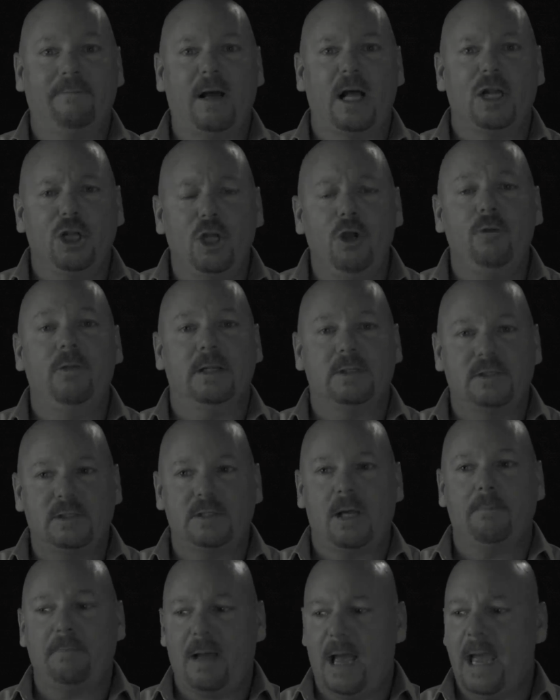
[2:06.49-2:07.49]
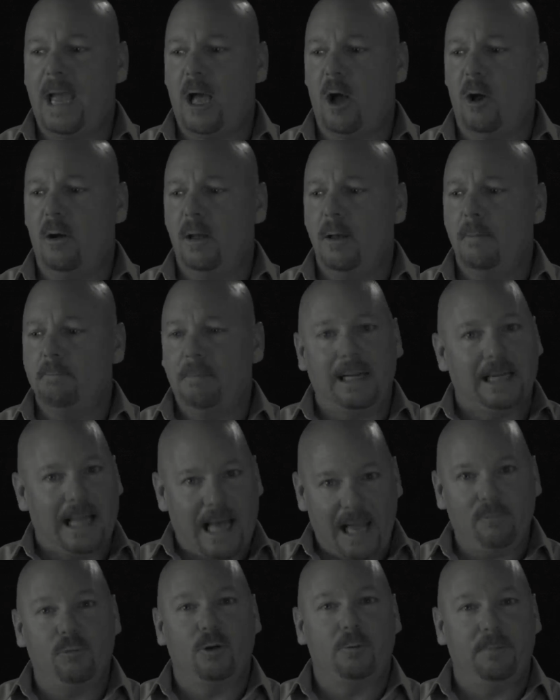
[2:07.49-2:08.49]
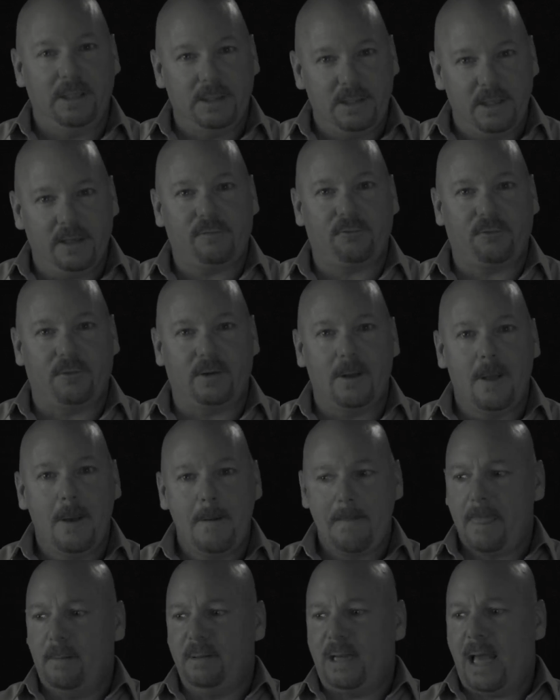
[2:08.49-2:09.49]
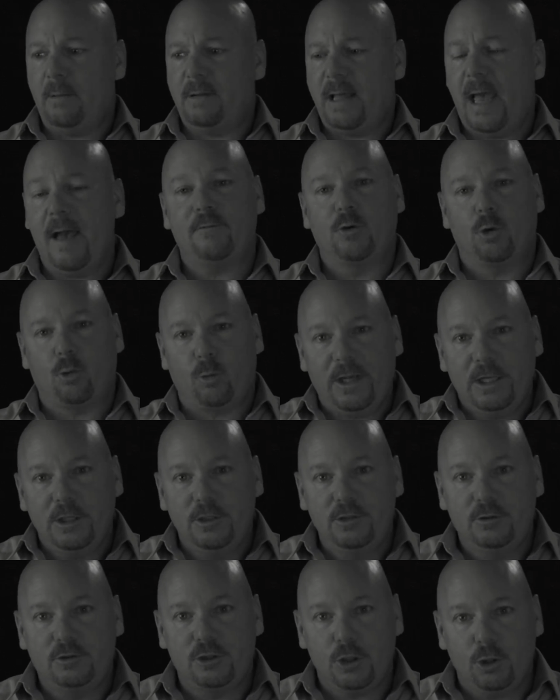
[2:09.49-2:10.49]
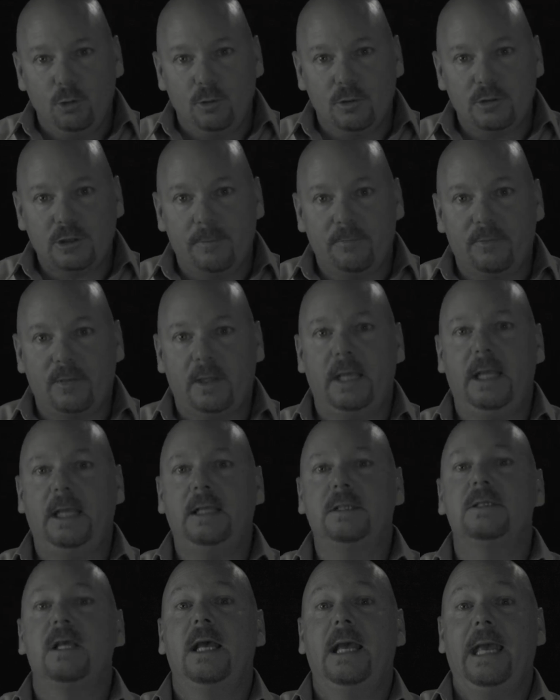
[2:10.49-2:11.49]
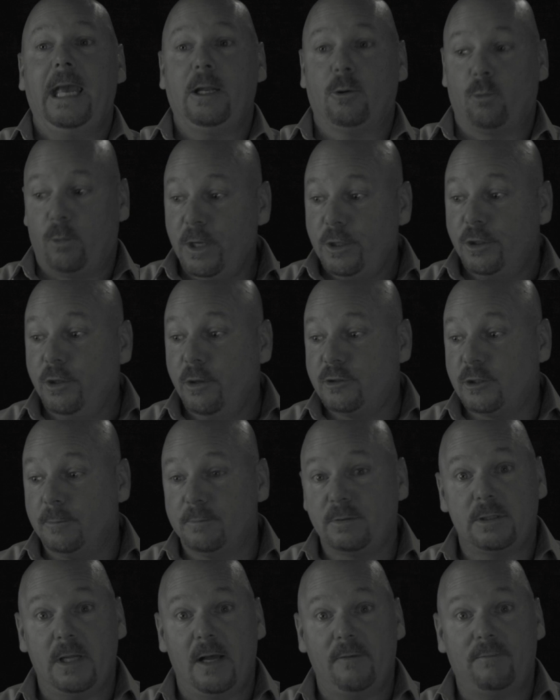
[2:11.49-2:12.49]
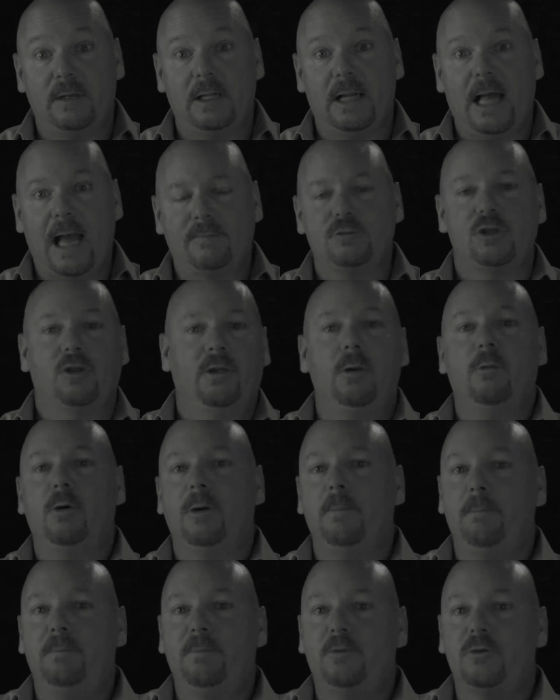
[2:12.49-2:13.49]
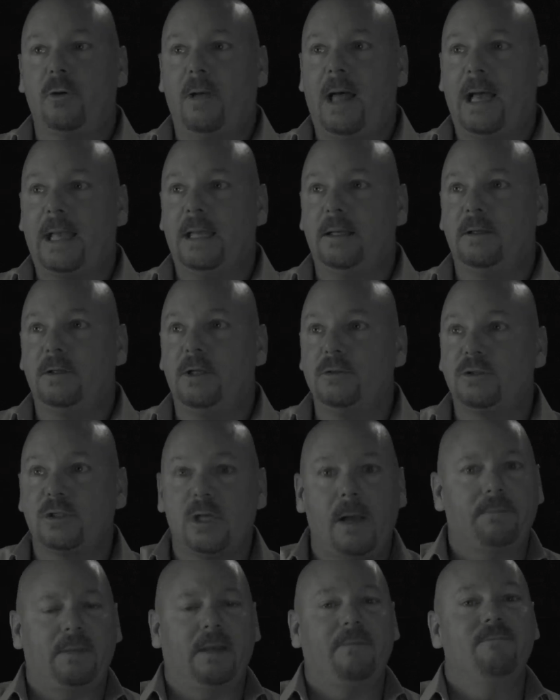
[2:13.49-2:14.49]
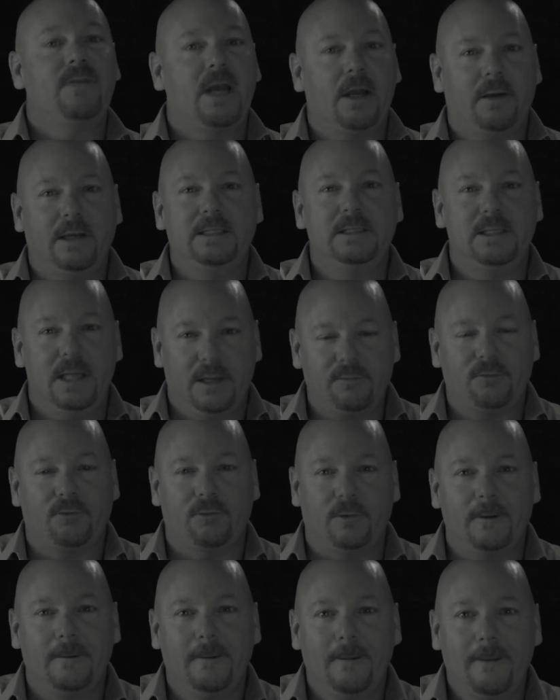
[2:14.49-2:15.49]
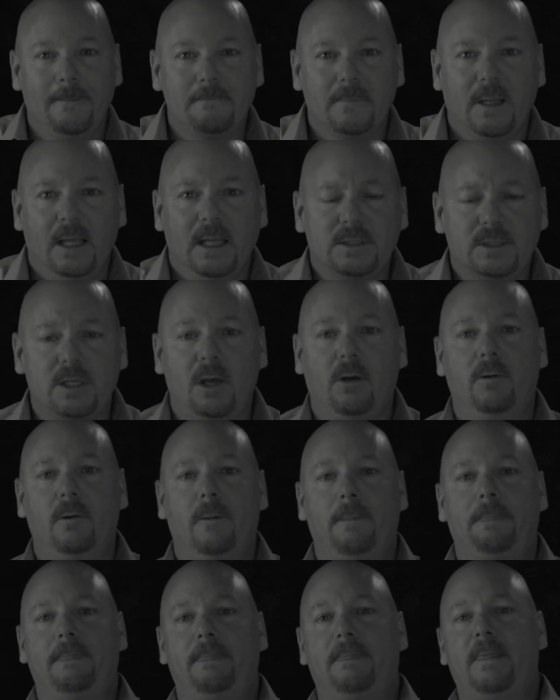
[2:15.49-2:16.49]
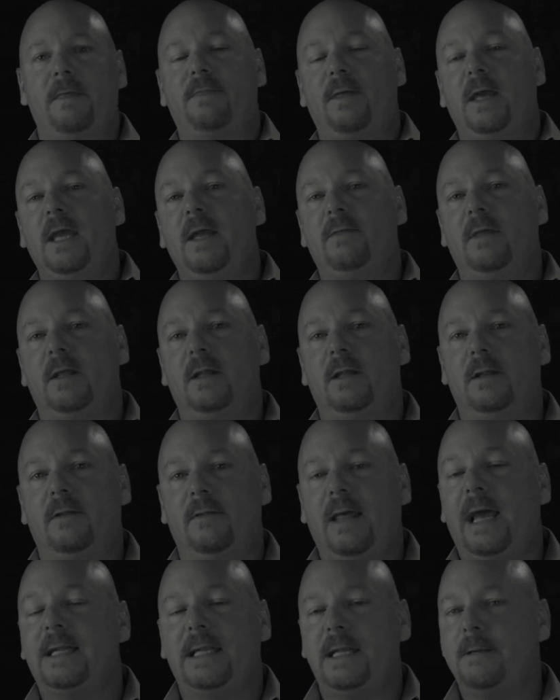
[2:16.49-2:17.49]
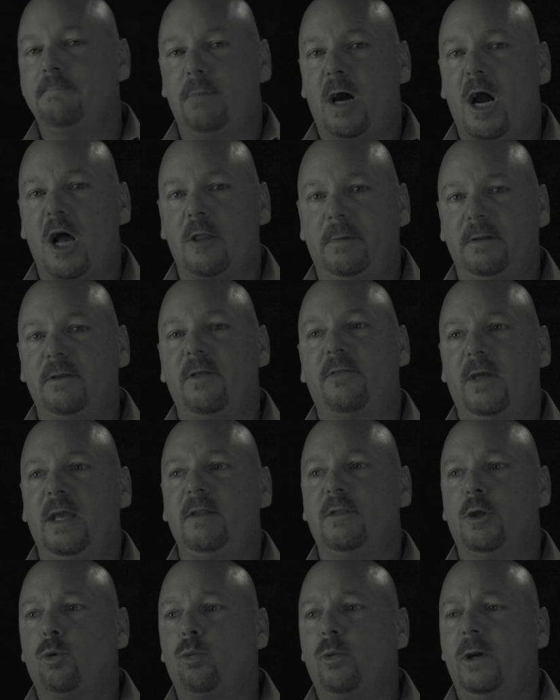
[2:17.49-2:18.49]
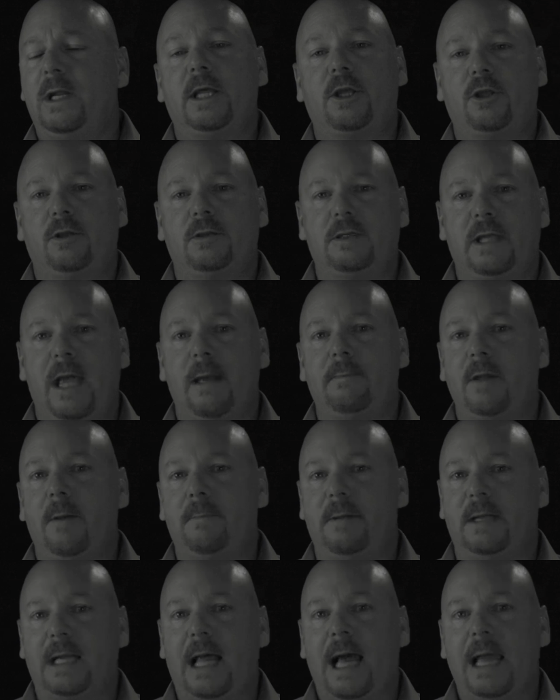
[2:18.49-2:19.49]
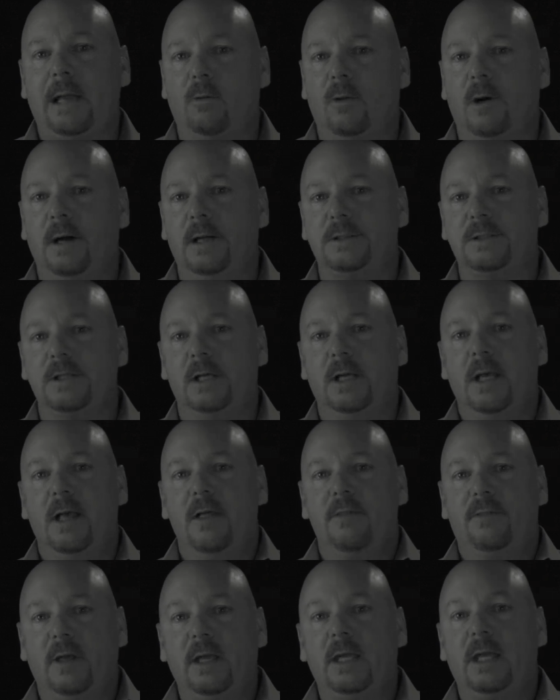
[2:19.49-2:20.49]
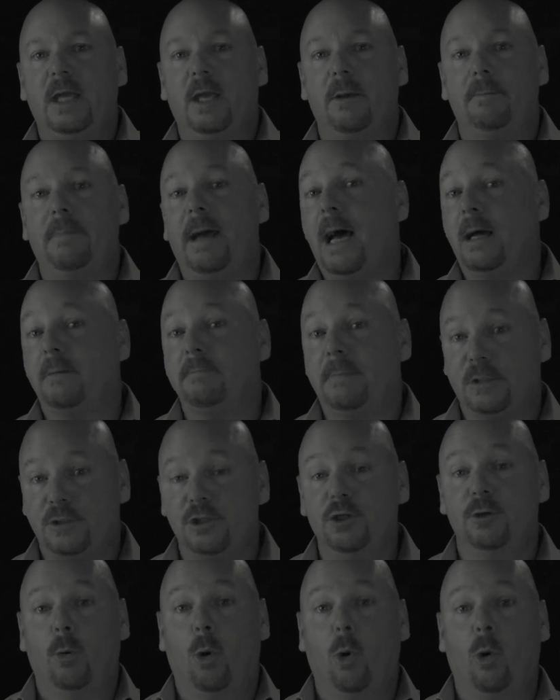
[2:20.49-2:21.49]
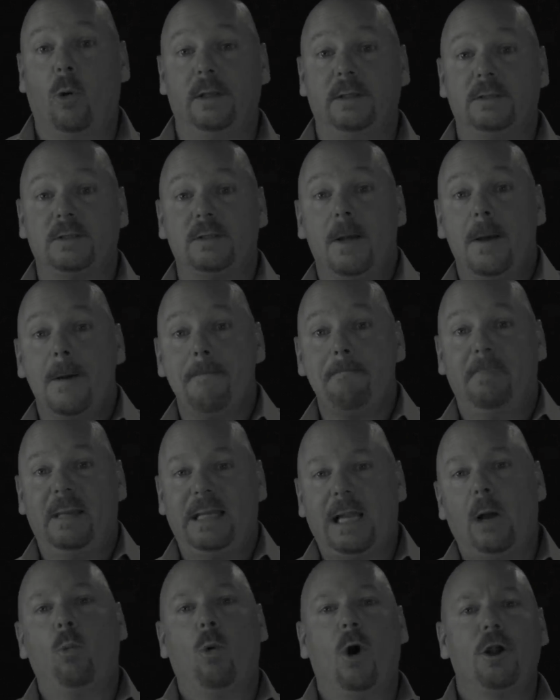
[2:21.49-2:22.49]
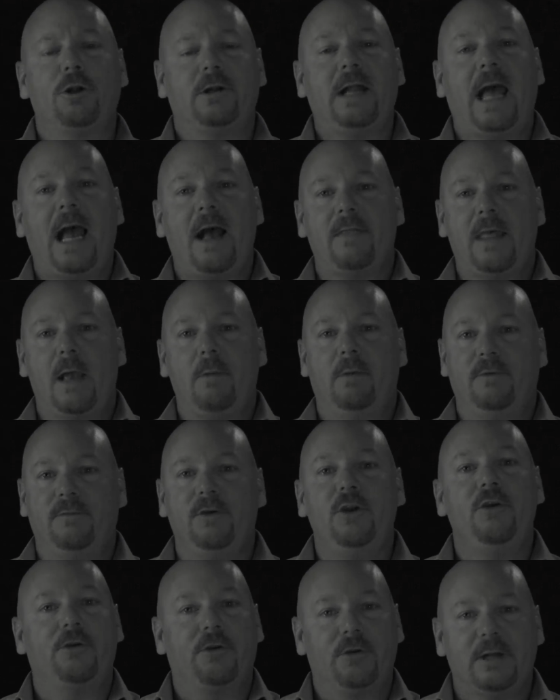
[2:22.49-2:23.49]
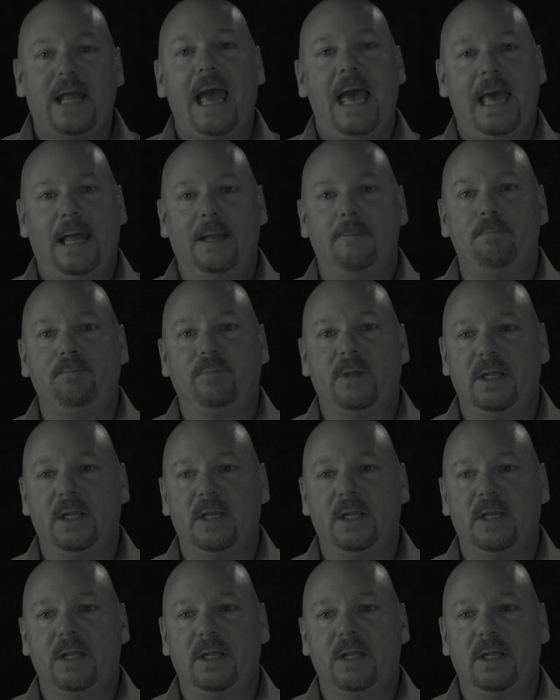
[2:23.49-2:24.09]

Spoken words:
I knew that somehow my life would be different, but I would have to retool some things and redo some stuff in life so I could do something very different. And so the thing that didn't bother me, the thing that really kept me up at night was thinking about my 2 boys. And I wondered how they would view their dad.